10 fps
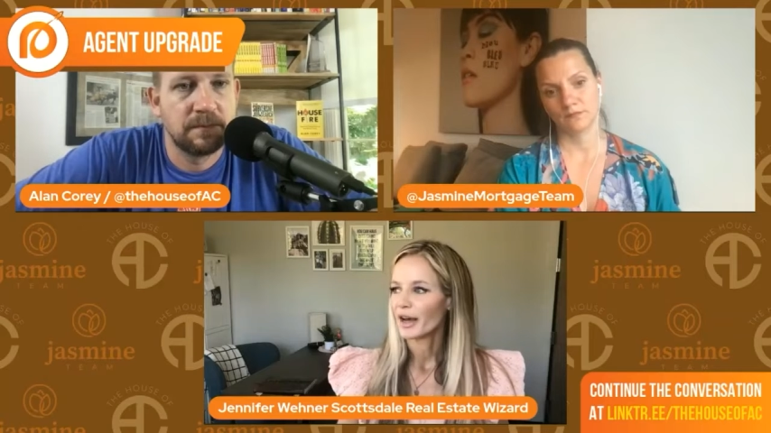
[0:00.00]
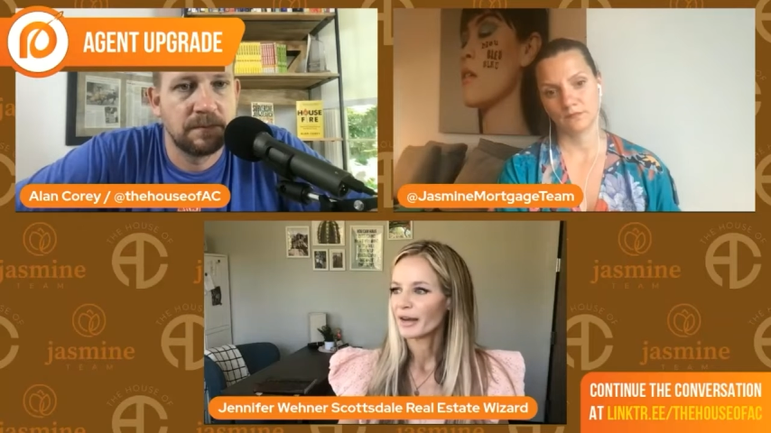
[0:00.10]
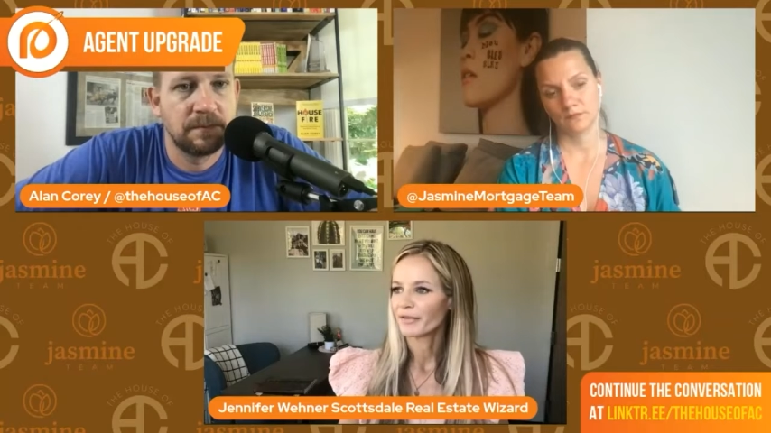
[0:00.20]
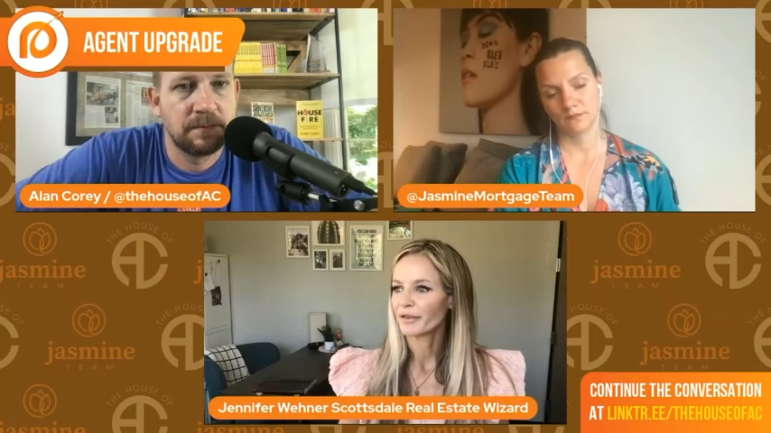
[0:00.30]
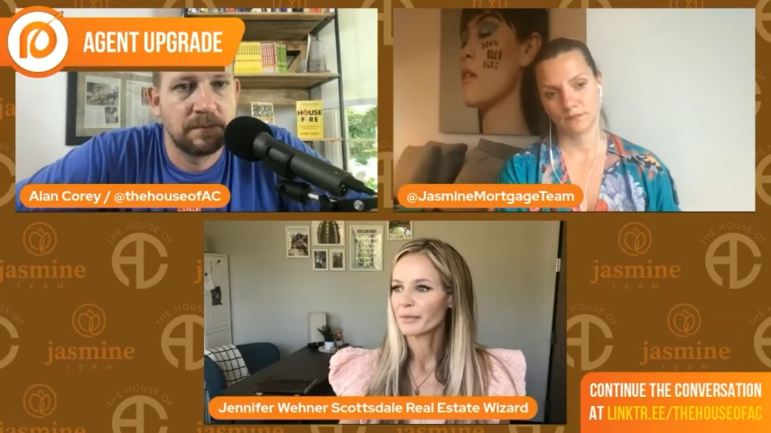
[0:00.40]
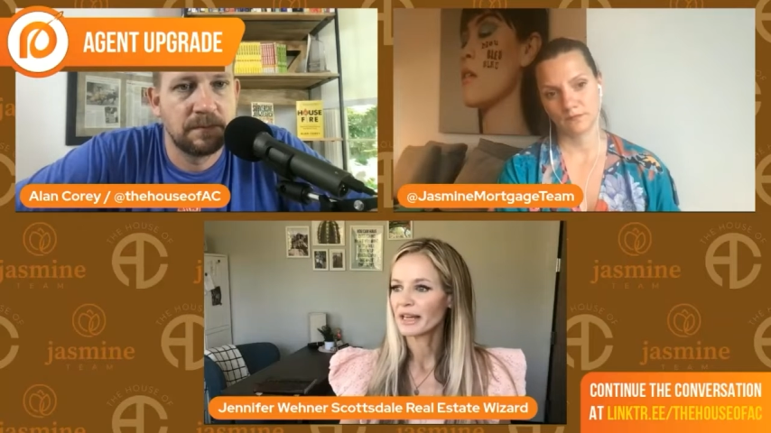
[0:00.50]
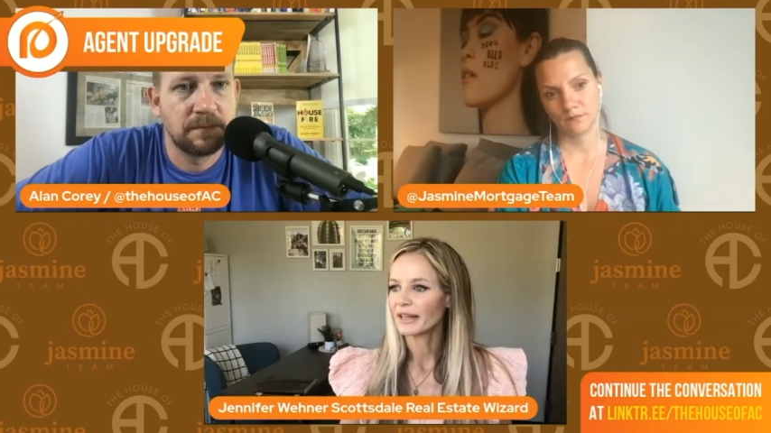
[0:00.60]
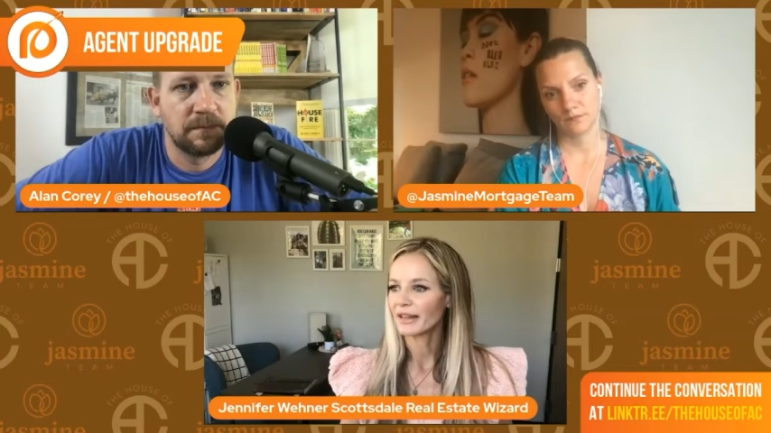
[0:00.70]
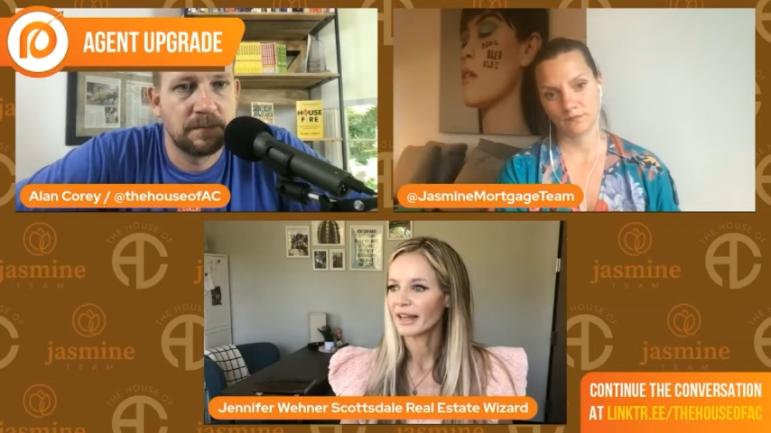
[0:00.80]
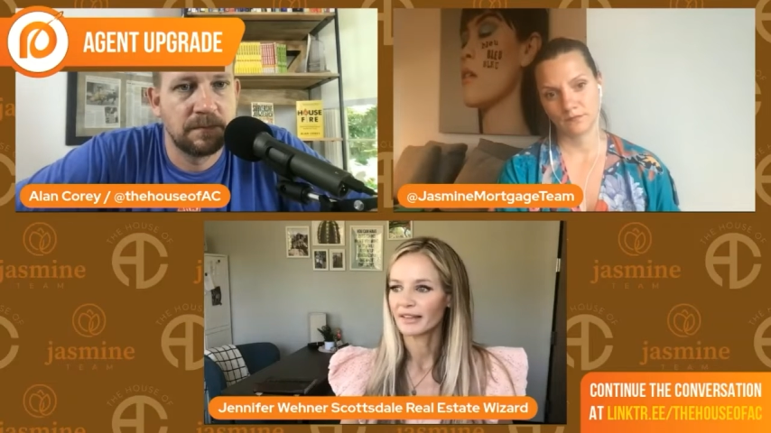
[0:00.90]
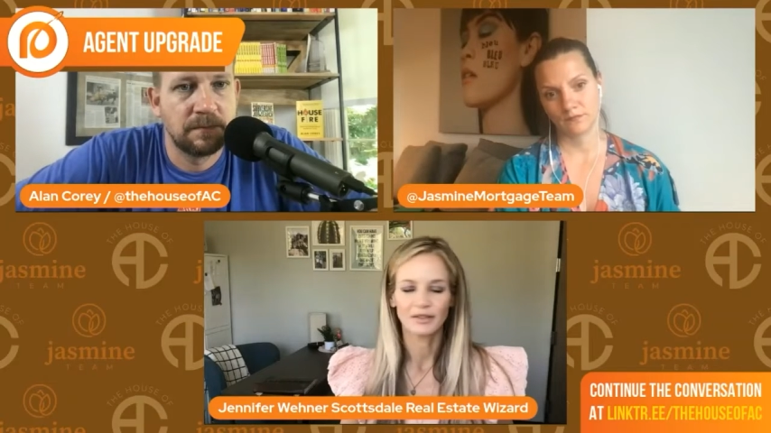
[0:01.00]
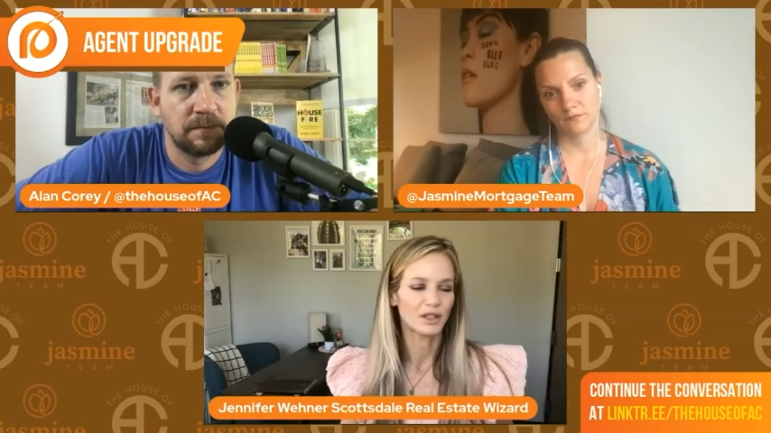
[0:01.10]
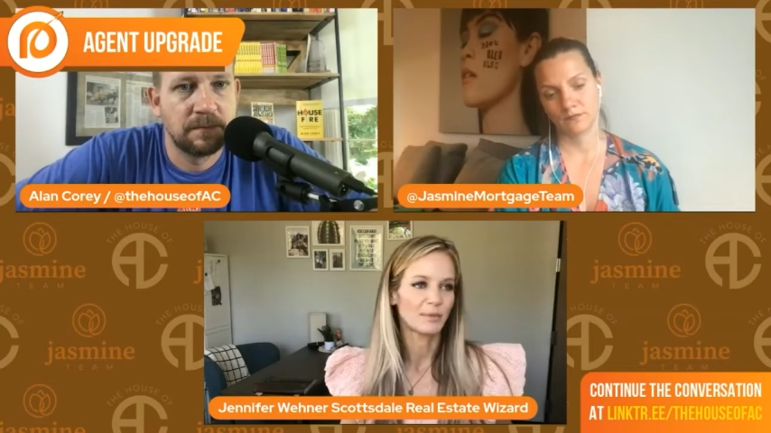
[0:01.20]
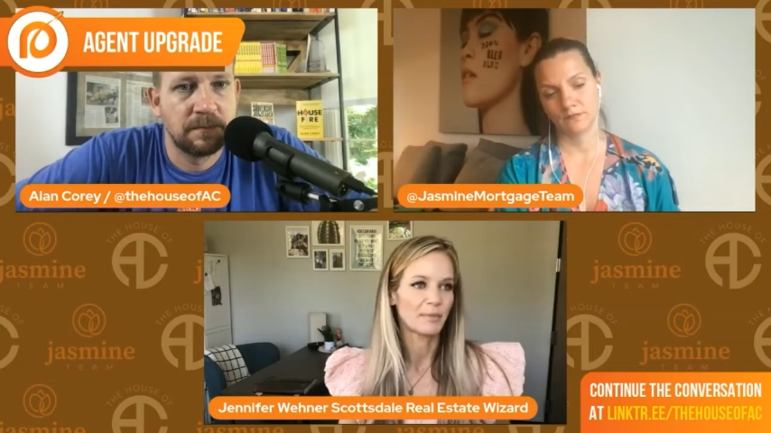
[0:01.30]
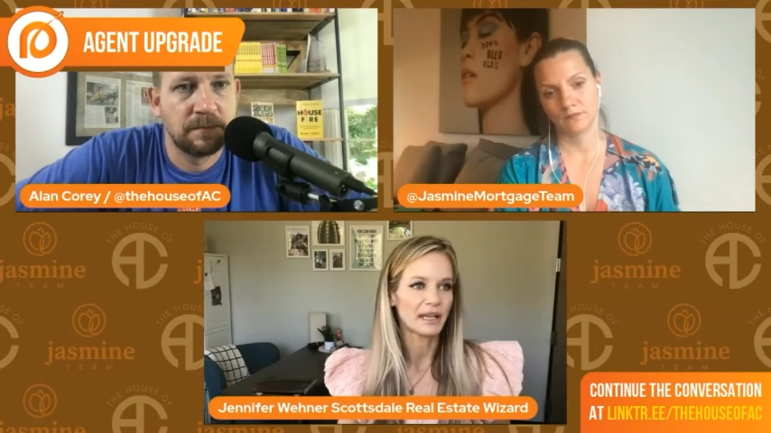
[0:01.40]
Speaker 1: for me, like just
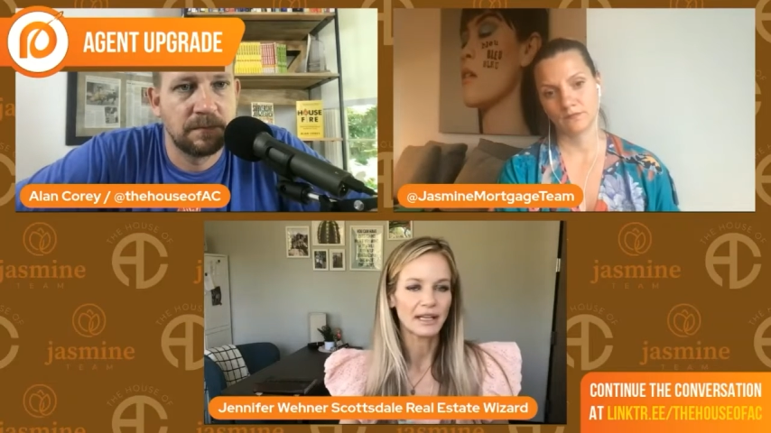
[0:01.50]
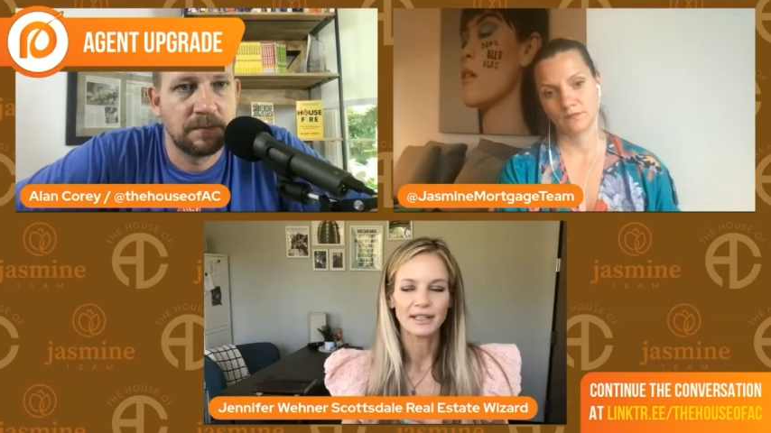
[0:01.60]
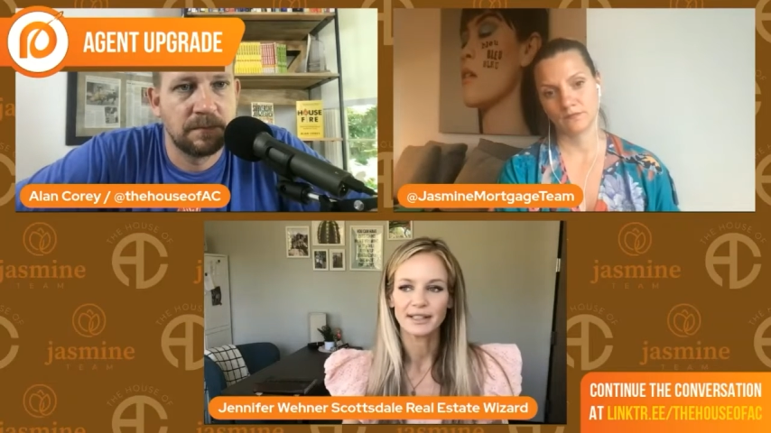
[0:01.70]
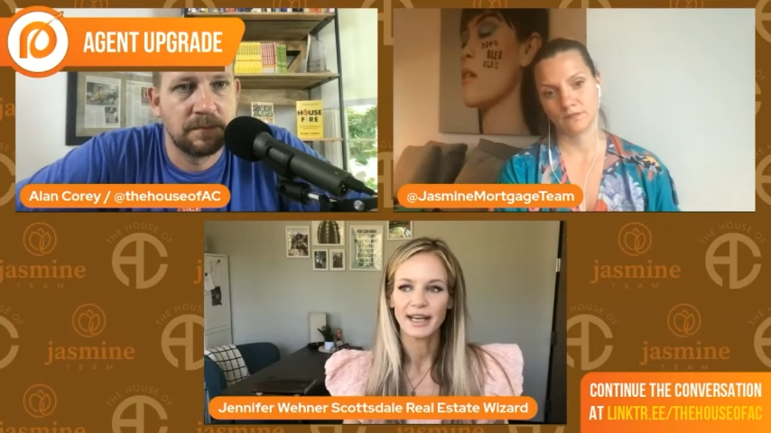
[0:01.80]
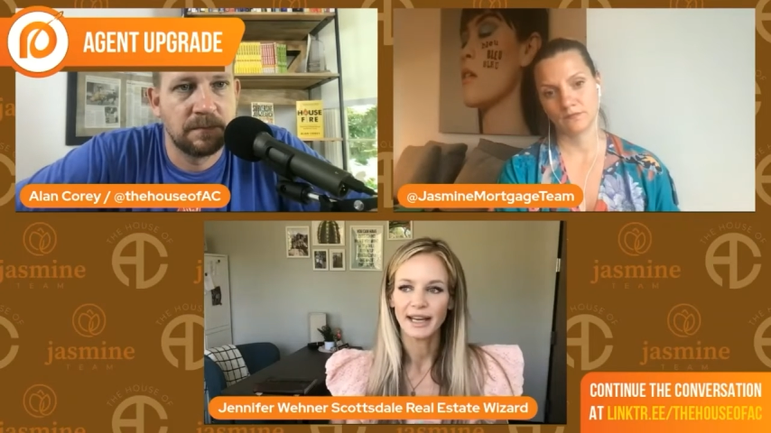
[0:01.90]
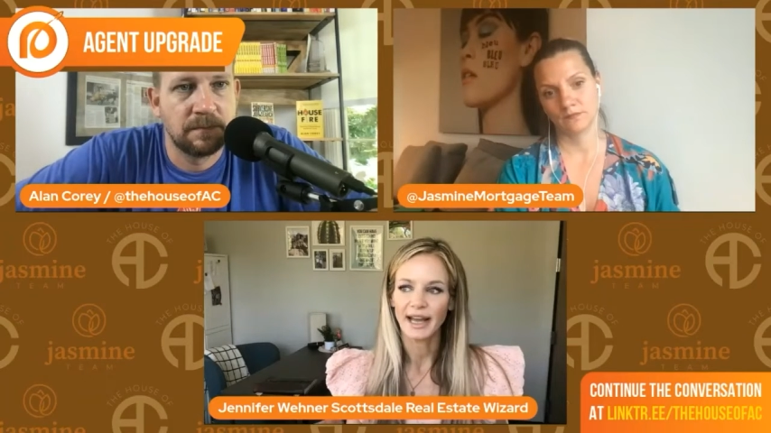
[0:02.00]
being in static,